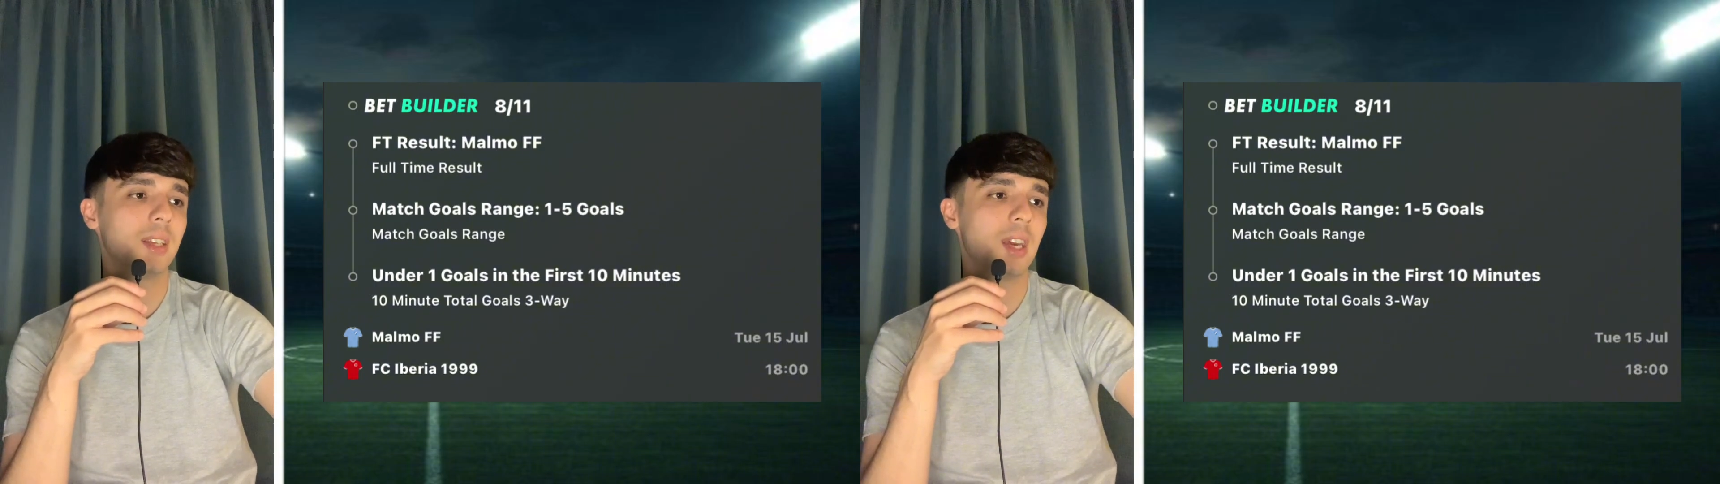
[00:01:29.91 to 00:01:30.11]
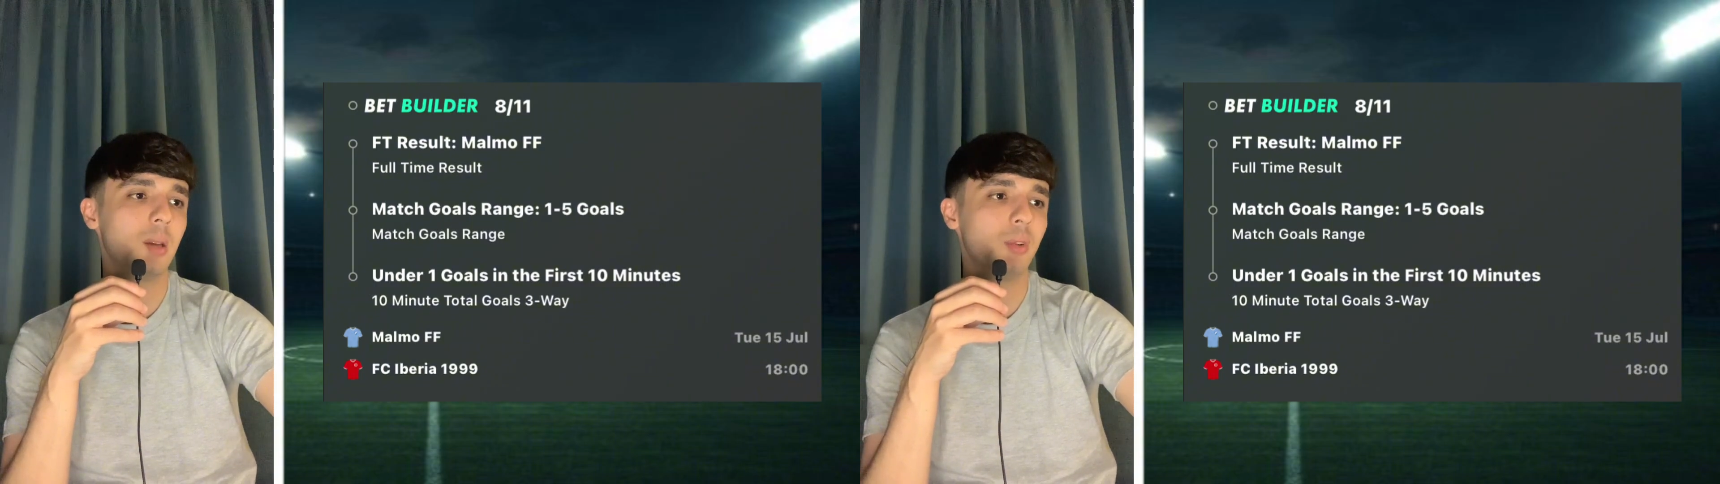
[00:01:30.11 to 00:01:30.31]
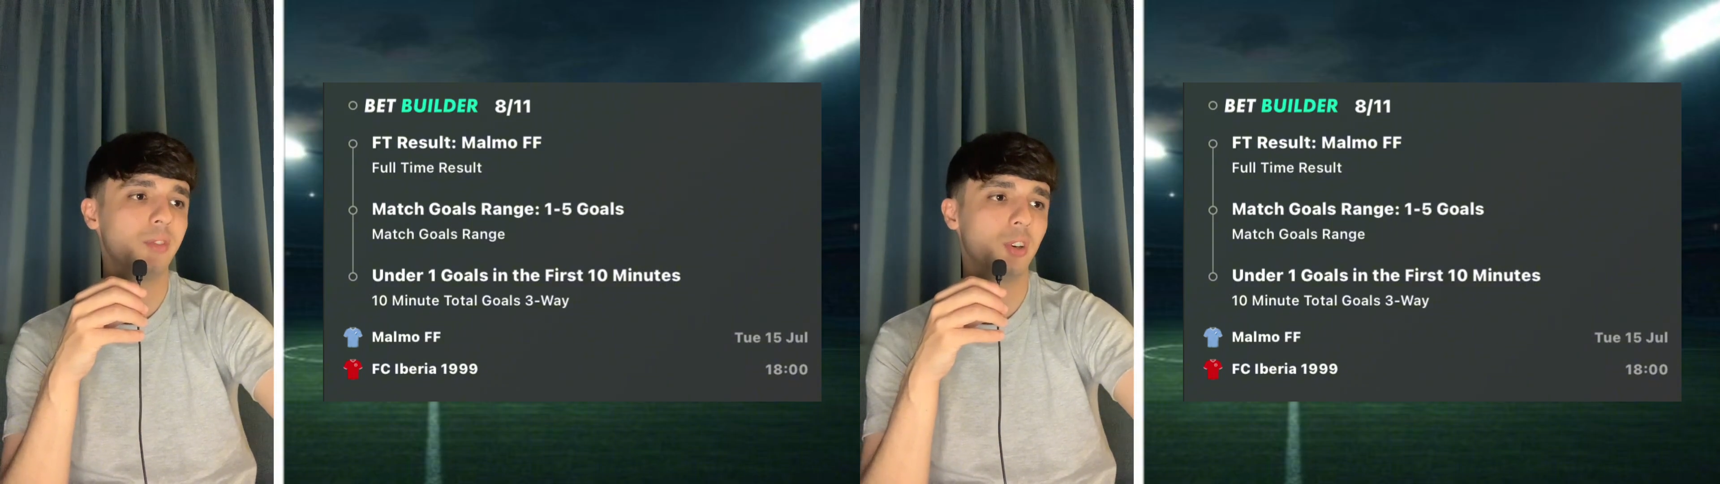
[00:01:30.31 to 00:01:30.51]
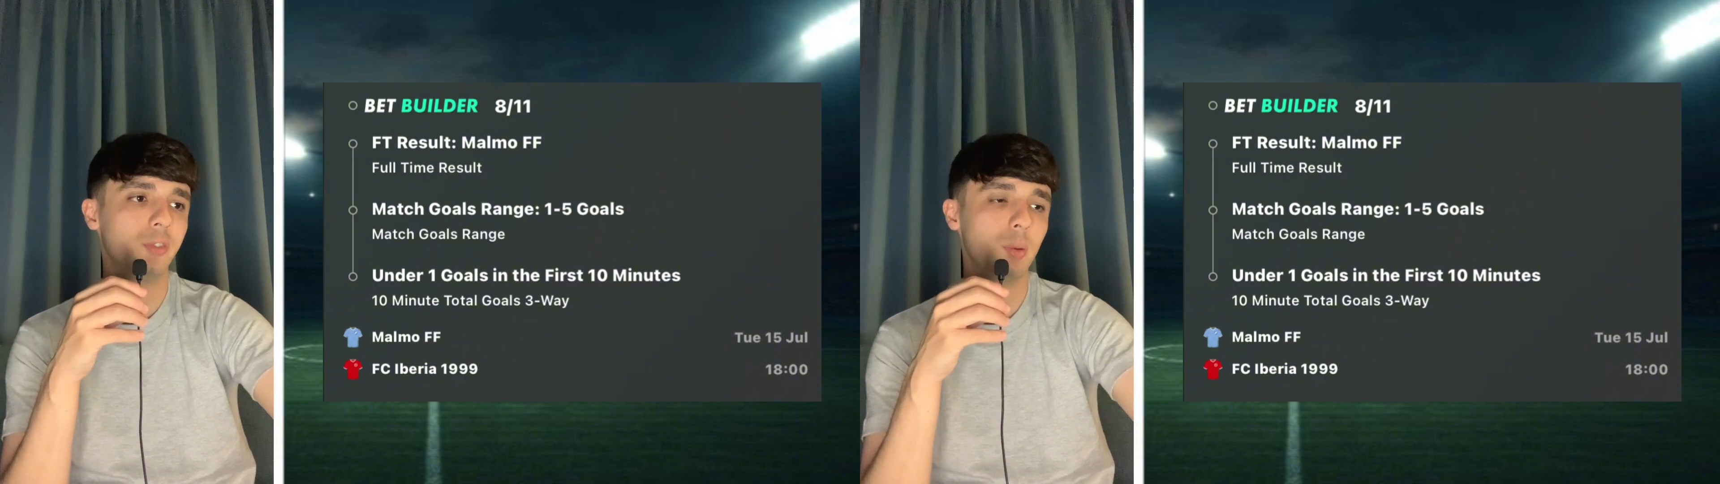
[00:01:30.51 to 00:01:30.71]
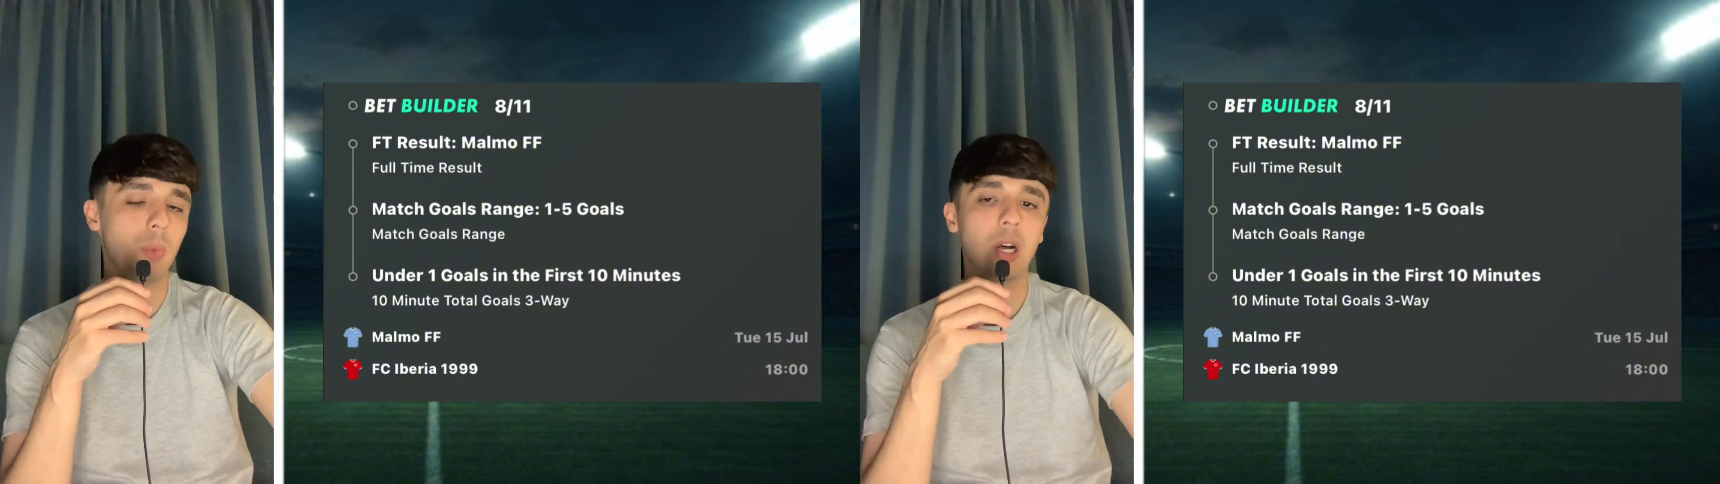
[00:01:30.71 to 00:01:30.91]
game
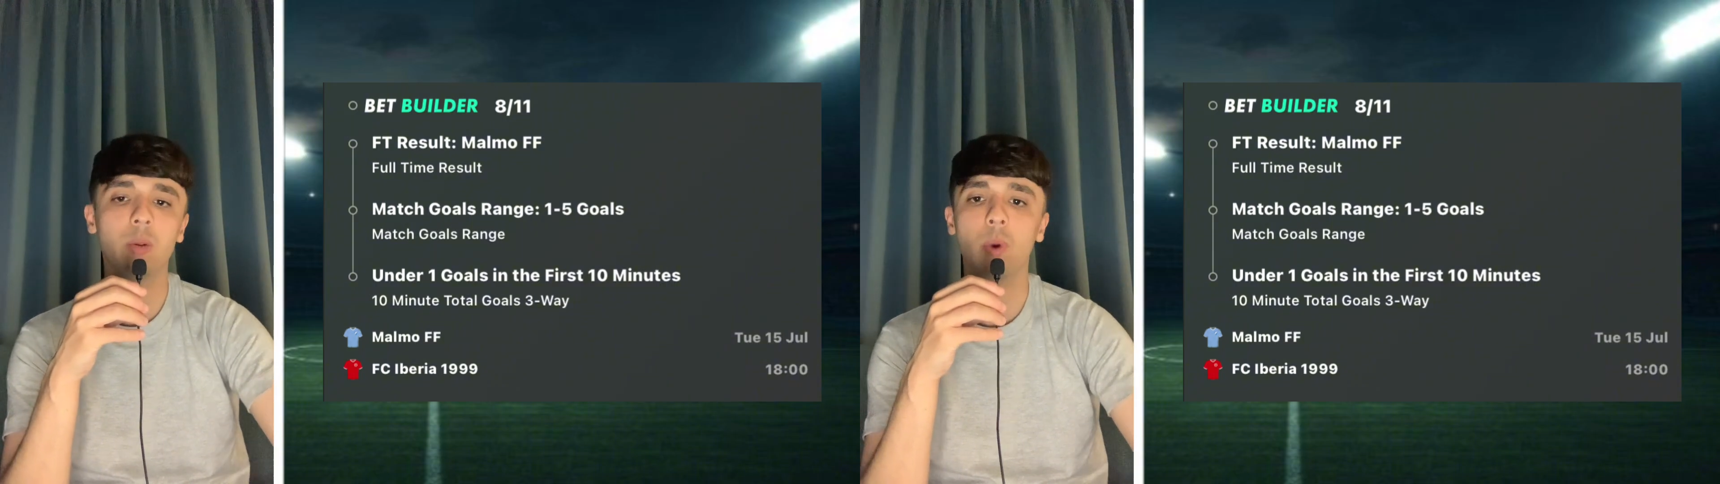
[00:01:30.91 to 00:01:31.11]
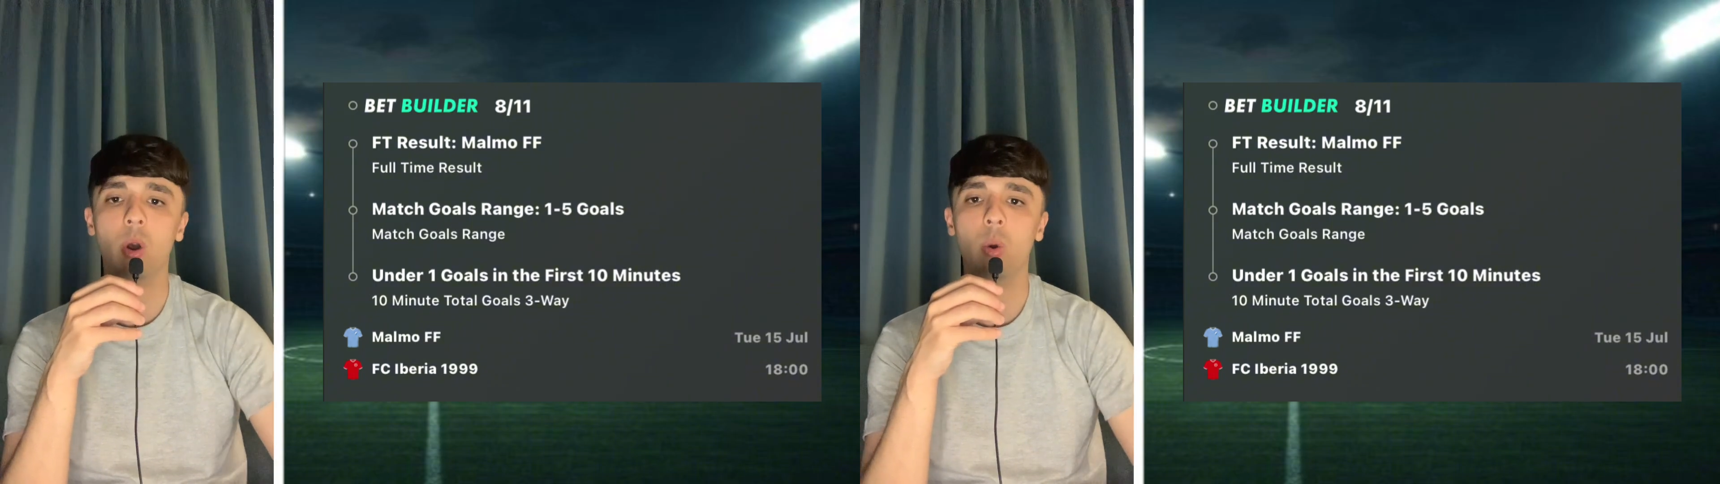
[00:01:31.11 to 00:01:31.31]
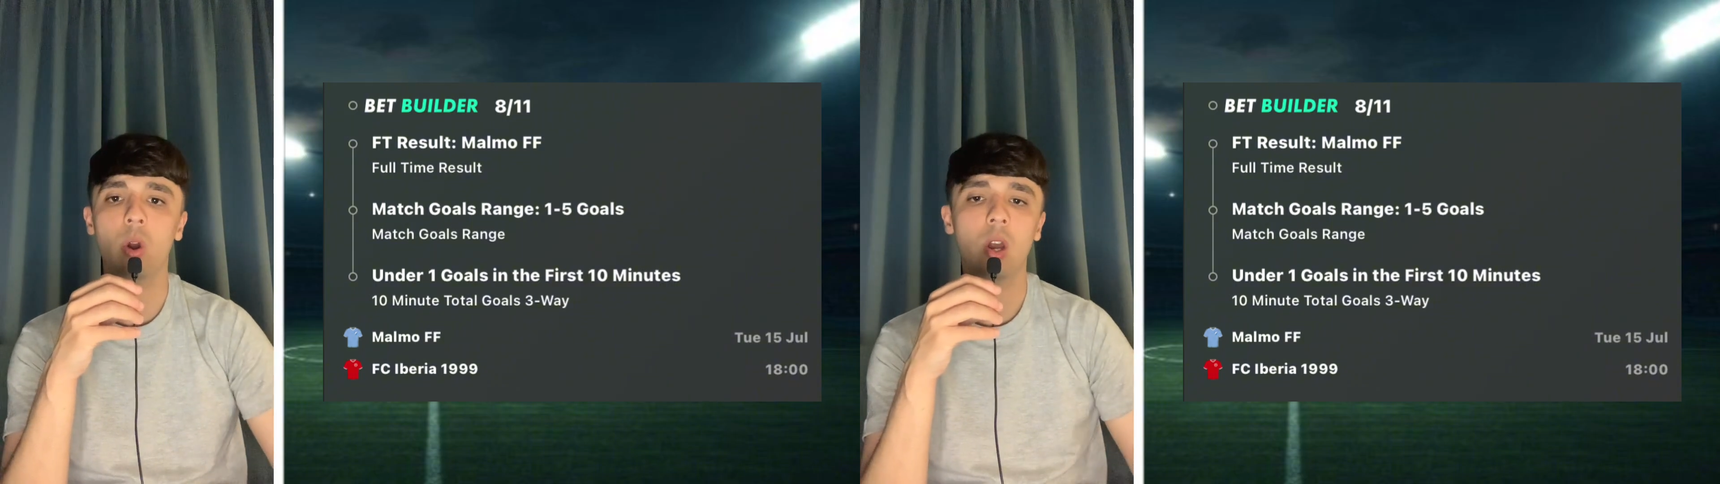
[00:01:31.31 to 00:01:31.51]
involving Malmo.